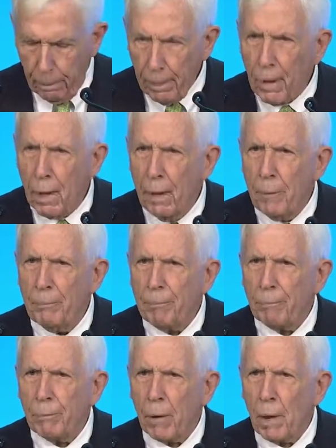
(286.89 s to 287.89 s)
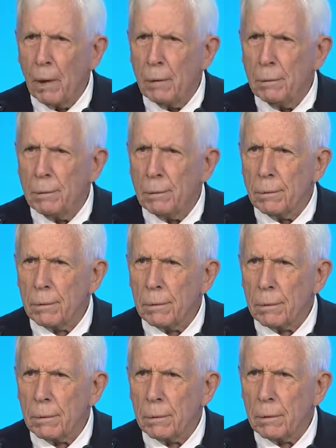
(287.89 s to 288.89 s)

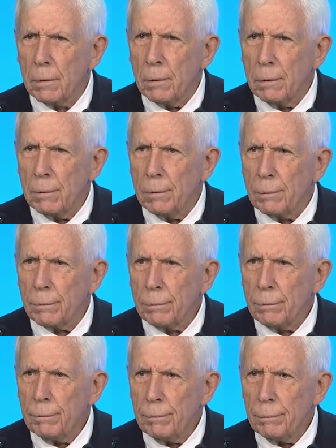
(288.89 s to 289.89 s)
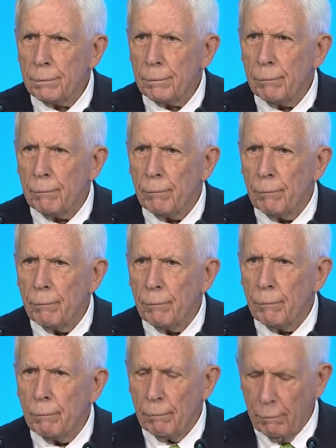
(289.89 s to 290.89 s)

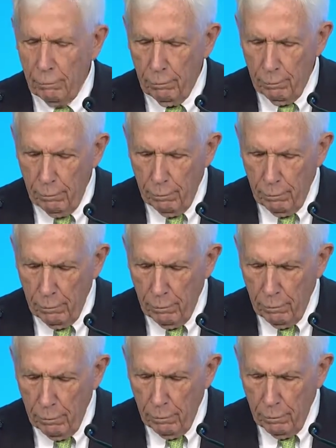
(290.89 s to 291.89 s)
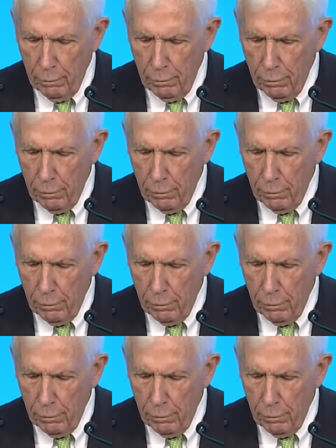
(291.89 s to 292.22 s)
Nothing is said.